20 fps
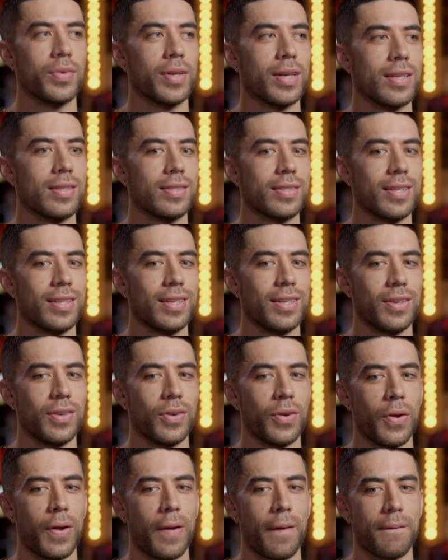When I see
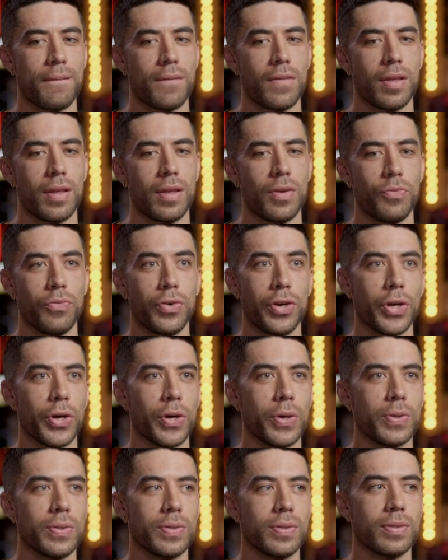
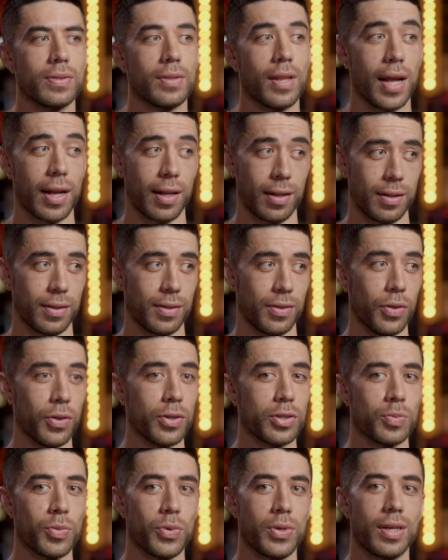videos, like
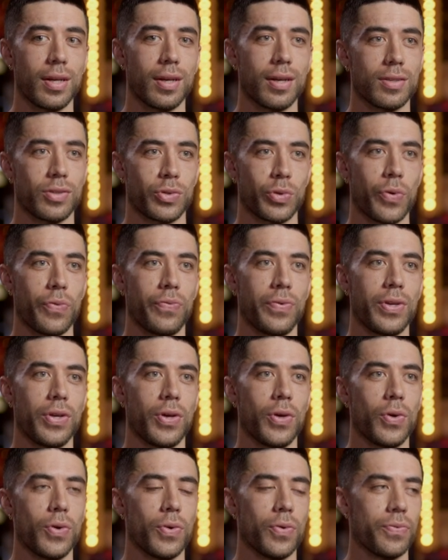this morning I saw a
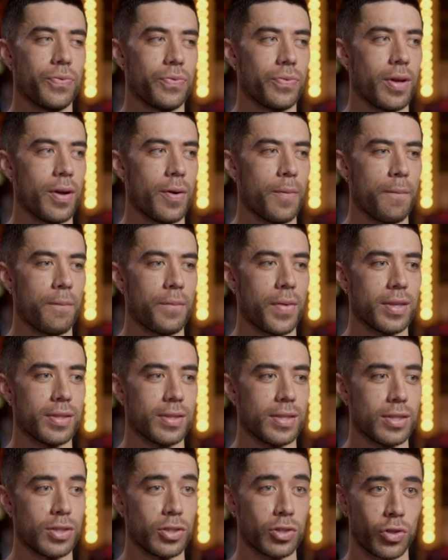video of um,
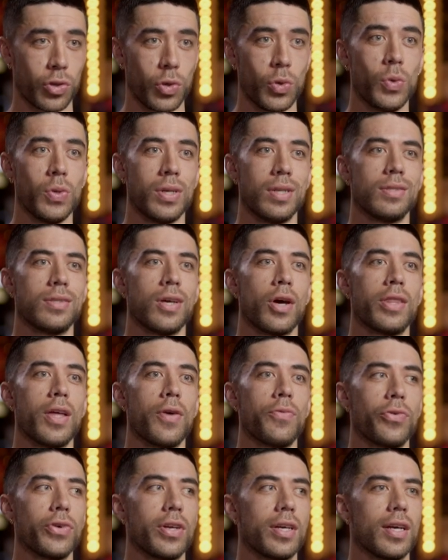the school in South
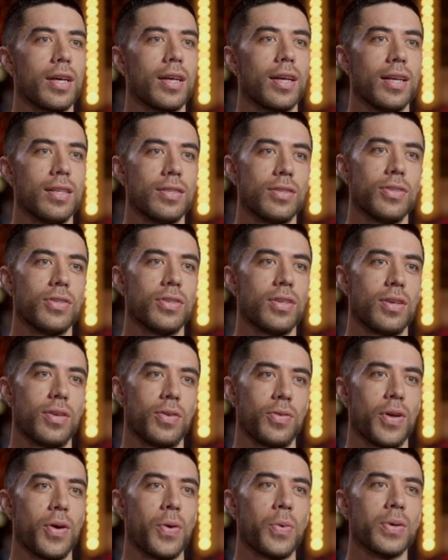Africa and
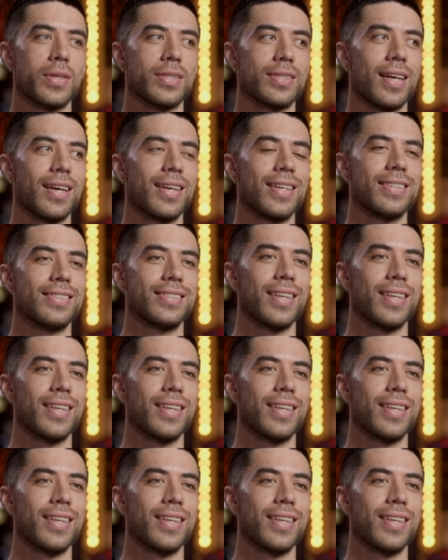it was like a